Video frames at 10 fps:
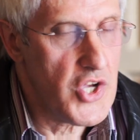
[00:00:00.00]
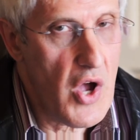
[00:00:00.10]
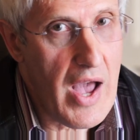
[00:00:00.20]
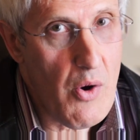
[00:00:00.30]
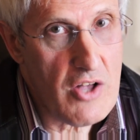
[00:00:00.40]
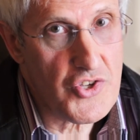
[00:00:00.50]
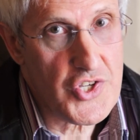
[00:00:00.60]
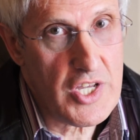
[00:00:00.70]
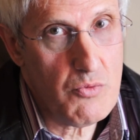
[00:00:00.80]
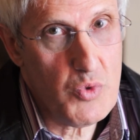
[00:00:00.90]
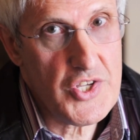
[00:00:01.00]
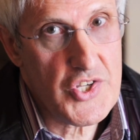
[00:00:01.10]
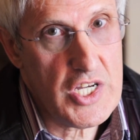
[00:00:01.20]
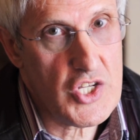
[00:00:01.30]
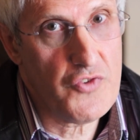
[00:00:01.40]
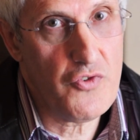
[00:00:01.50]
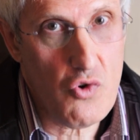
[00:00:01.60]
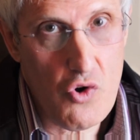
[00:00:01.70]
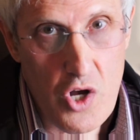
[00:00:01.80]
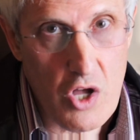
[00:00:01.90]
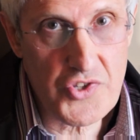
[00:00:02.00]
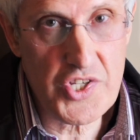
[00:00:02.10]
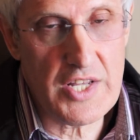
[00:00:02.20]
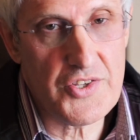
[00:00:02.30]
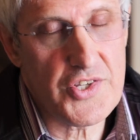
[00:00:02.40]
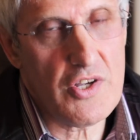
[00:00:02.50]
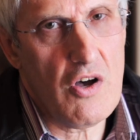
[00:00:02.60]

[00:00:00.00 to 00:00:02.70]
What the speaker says: So how else can we search for content